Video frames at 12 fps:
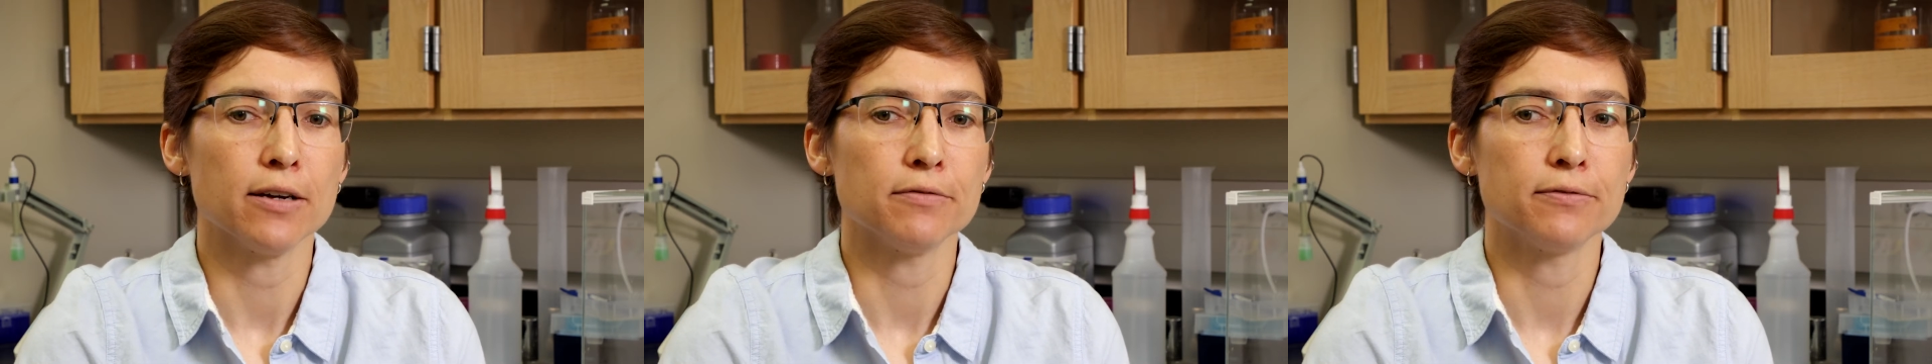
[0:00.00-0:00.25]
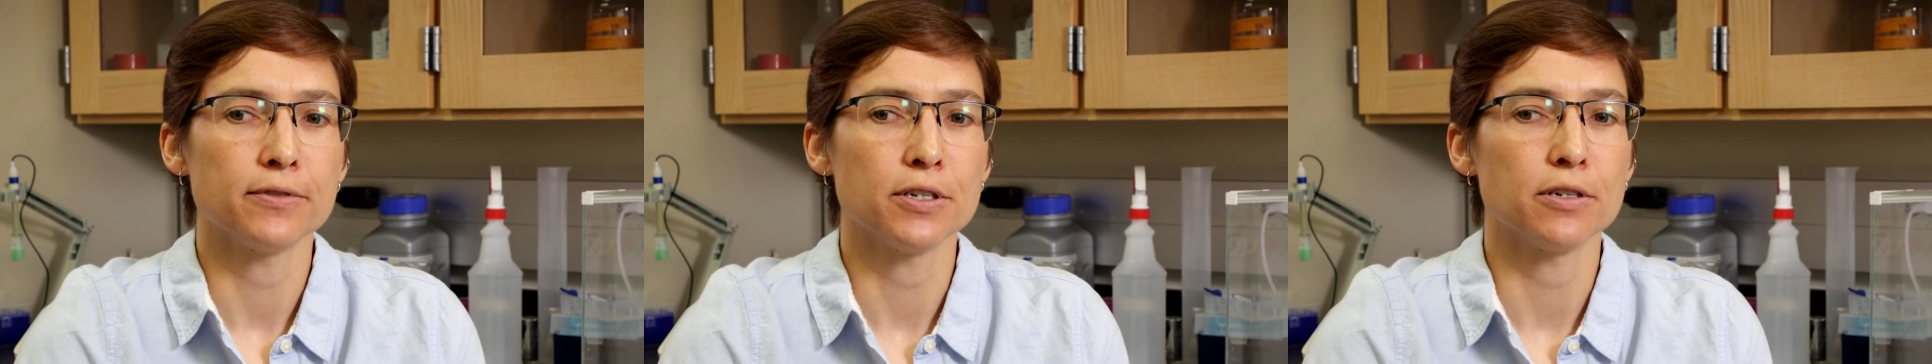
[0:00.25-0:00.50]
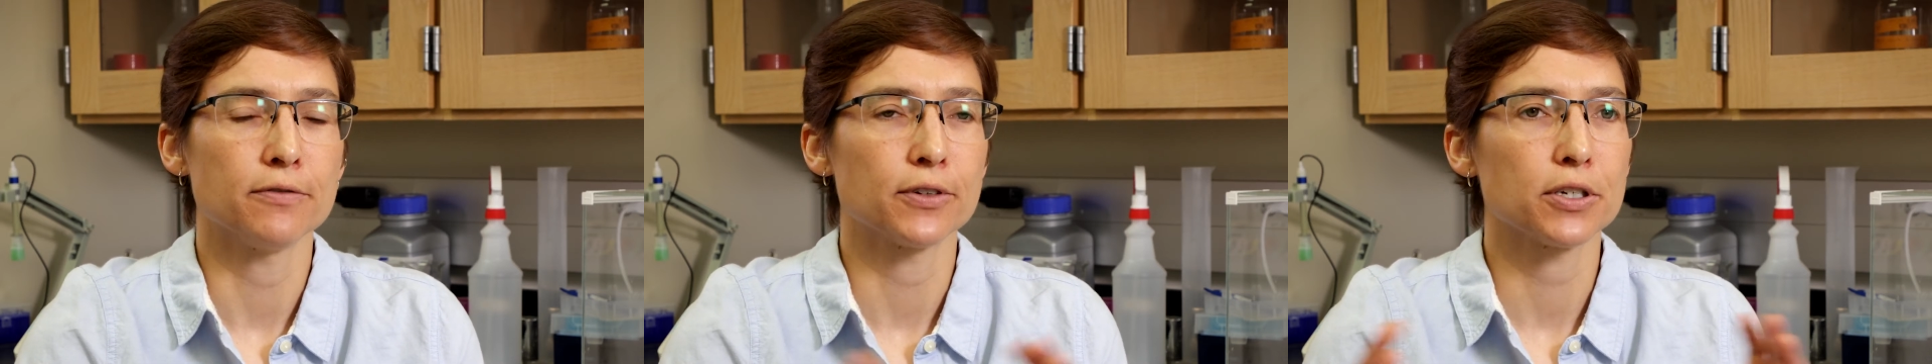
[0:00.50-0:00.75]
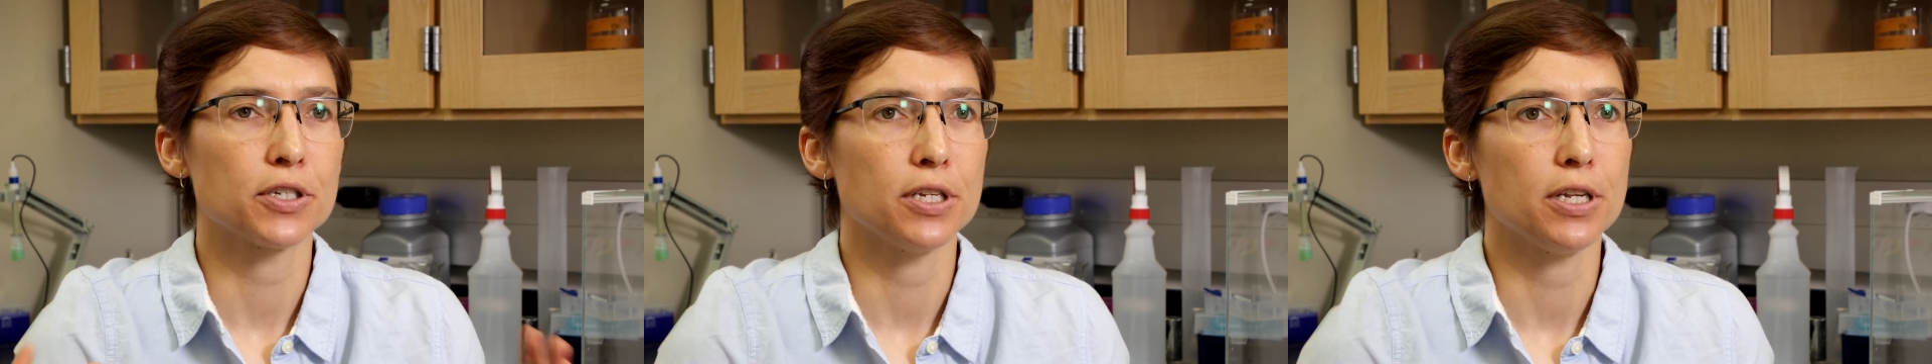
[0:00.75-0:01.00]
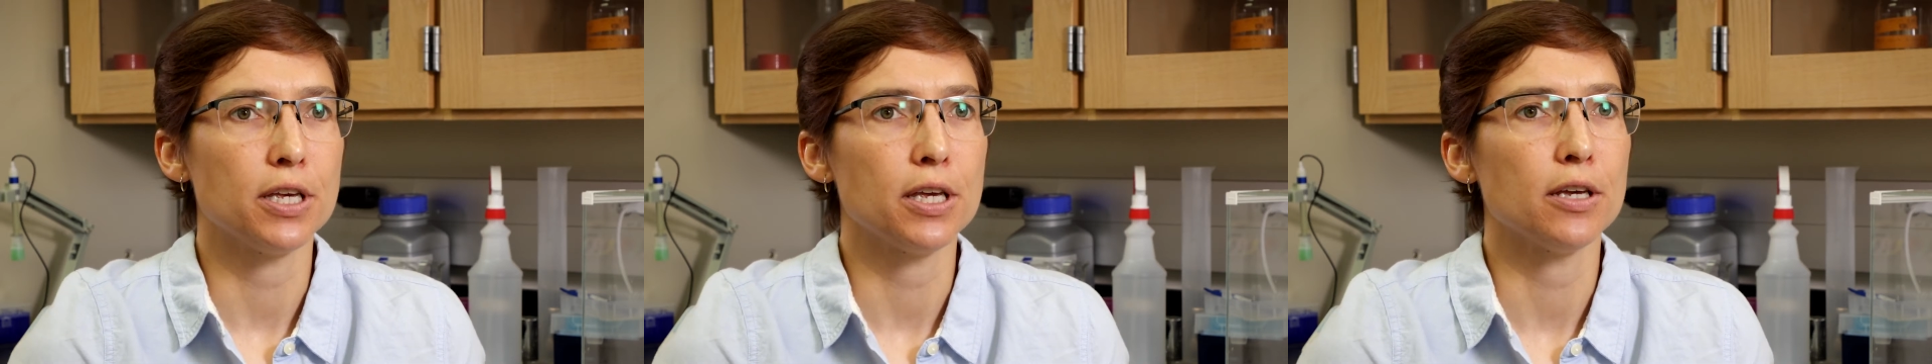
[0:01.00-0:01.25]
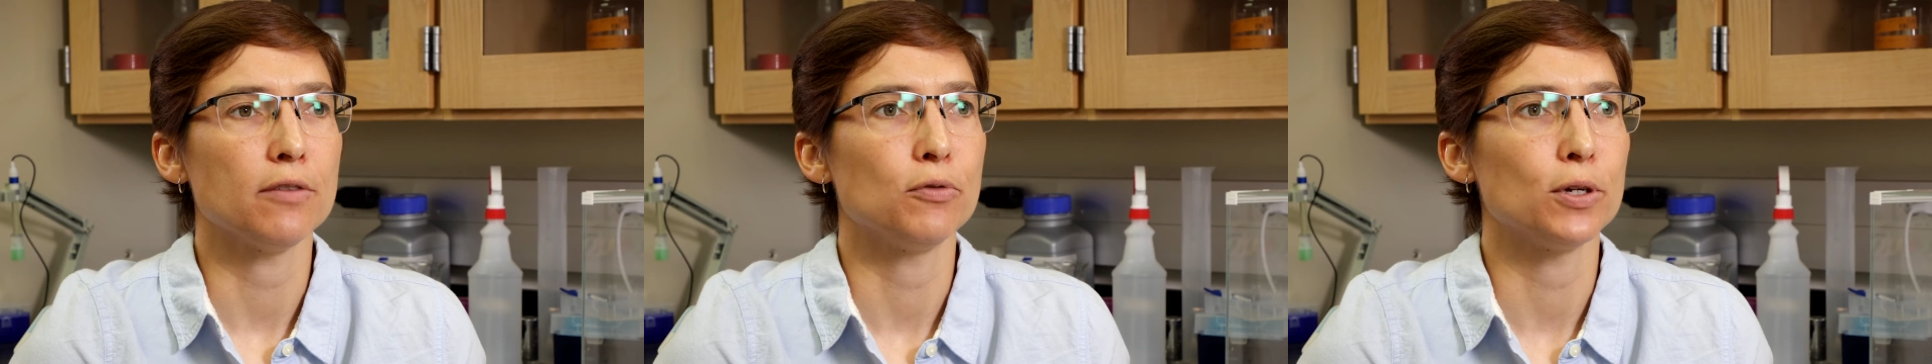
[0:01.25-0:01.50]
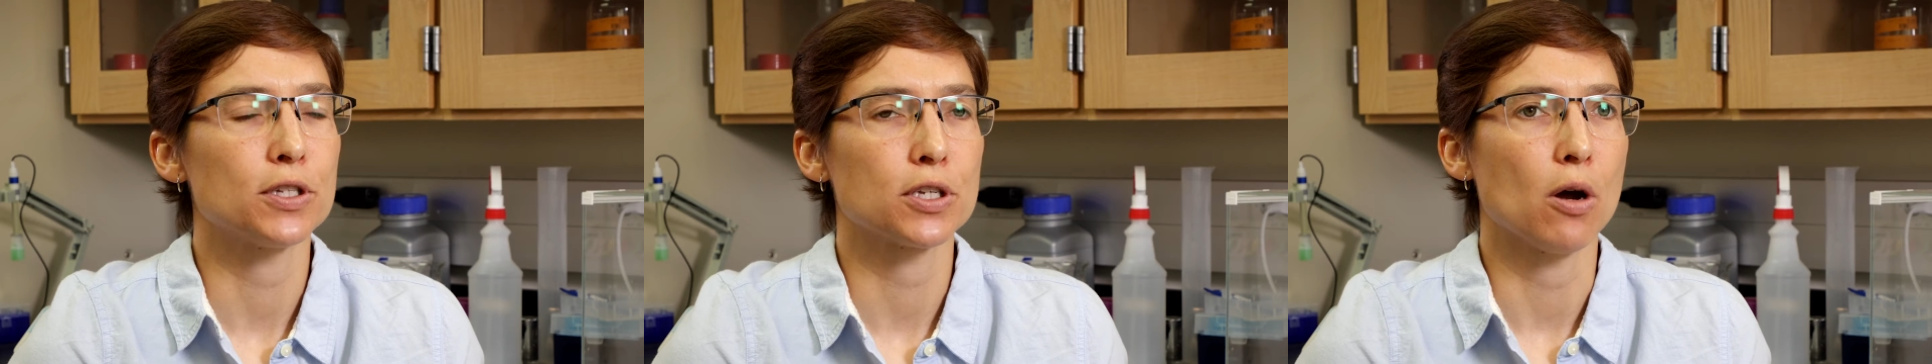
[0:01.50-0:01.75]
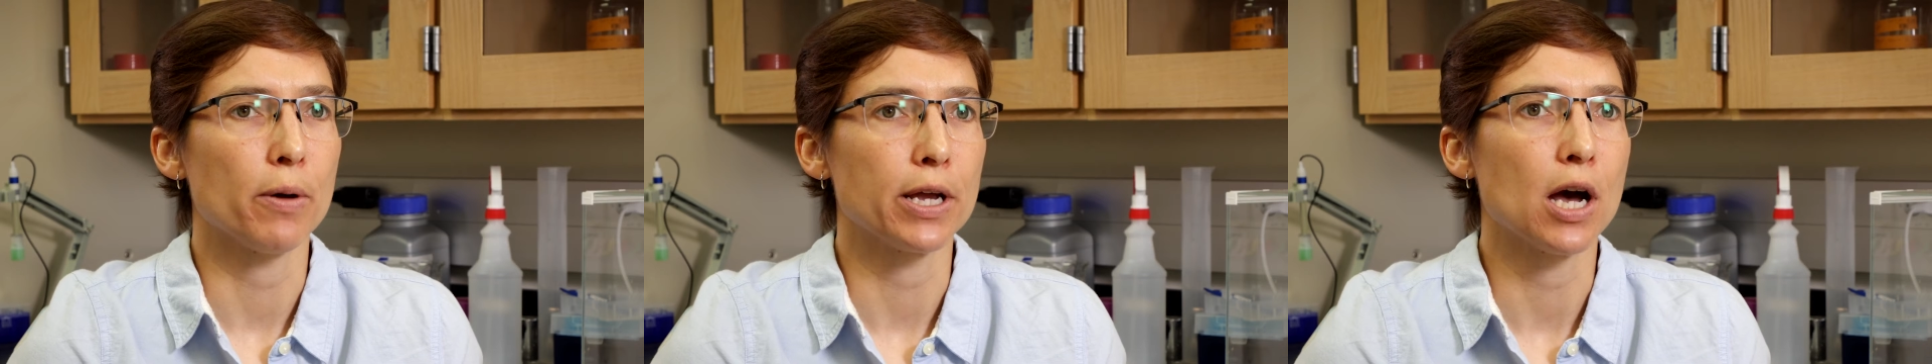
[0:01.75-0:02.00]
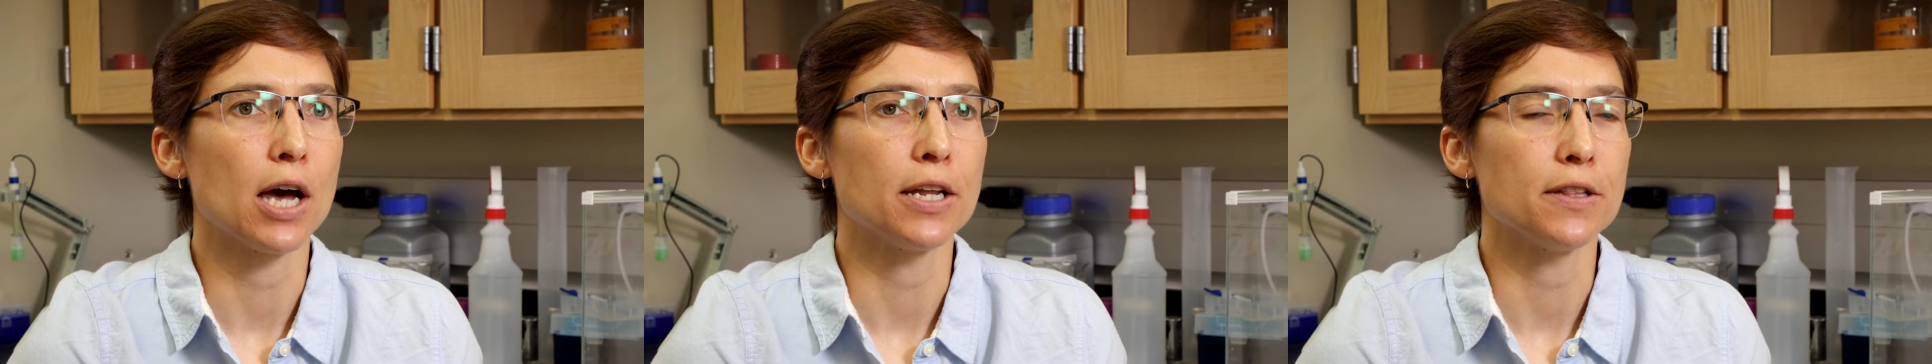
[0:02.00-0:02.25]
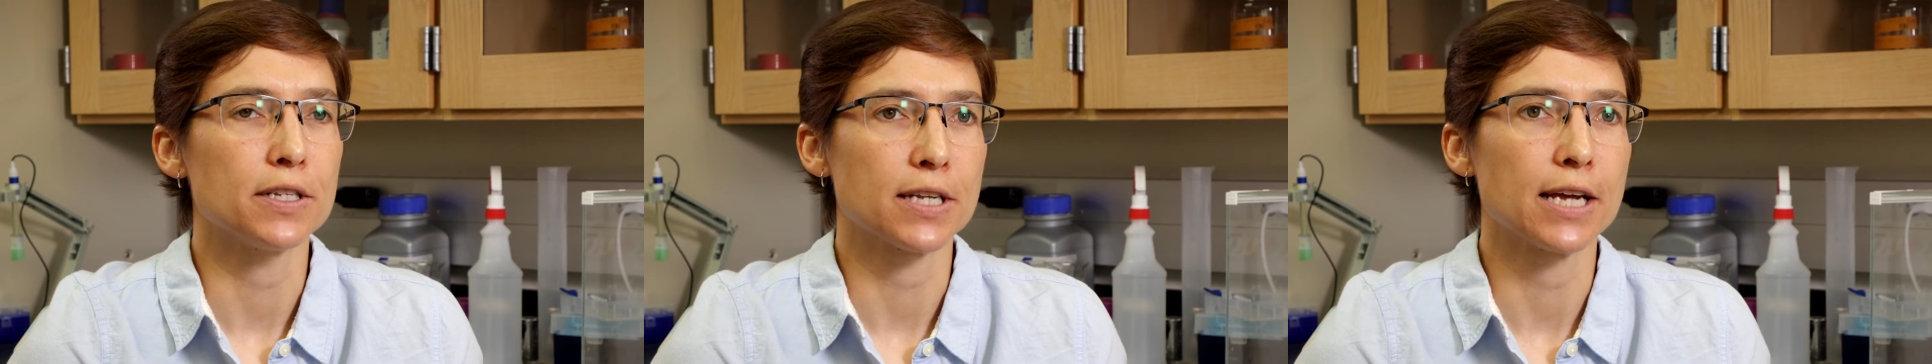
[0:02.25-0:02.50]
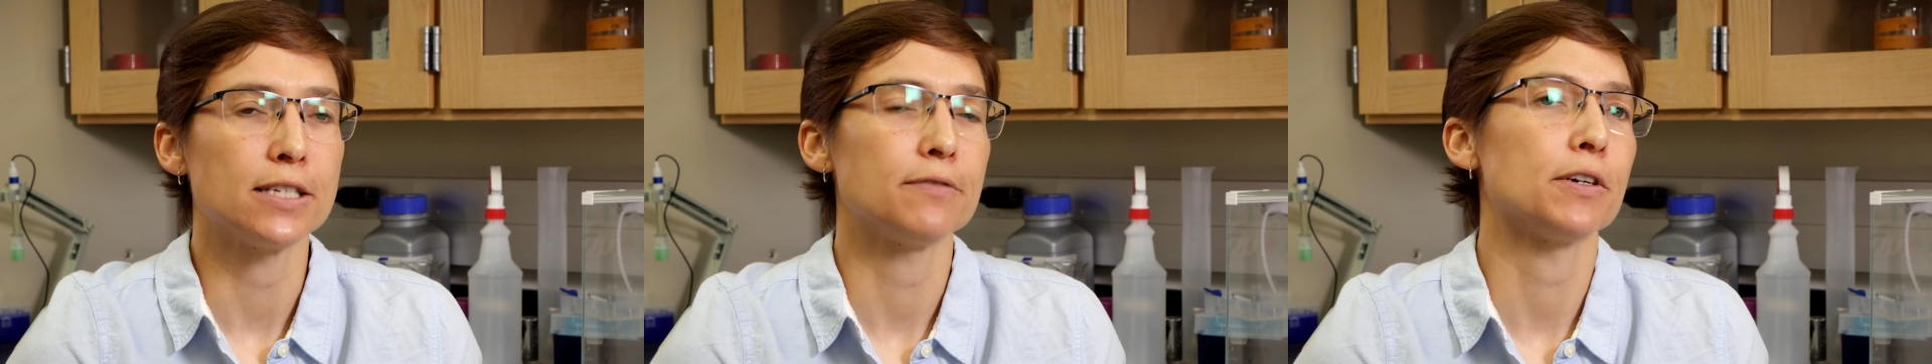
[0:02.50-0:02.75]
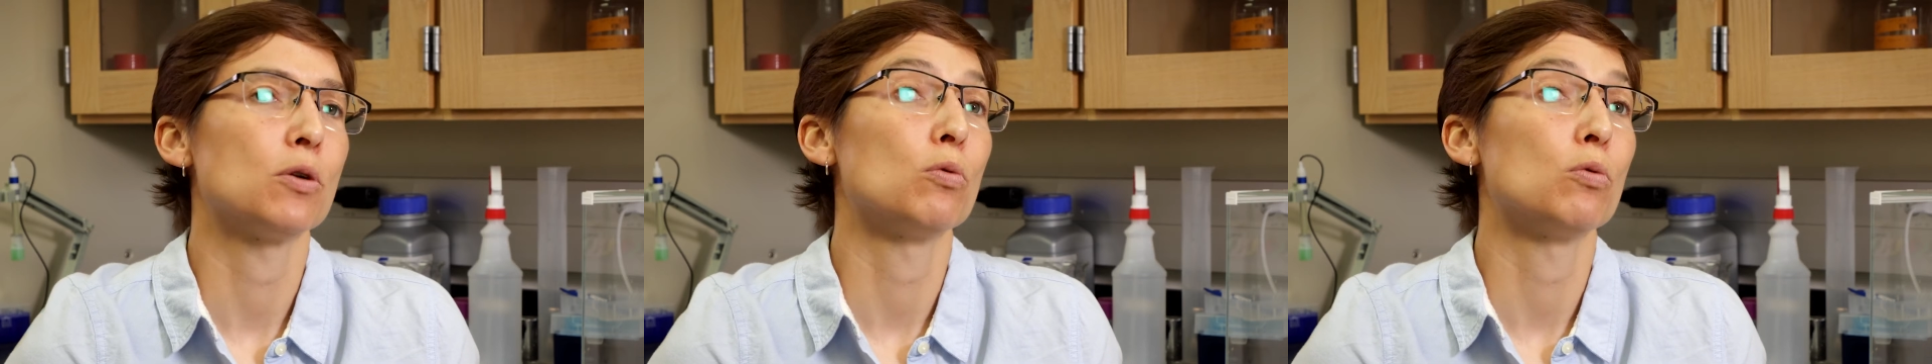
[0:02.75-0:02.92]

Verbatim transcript: of the diversity of what's going on in the scientific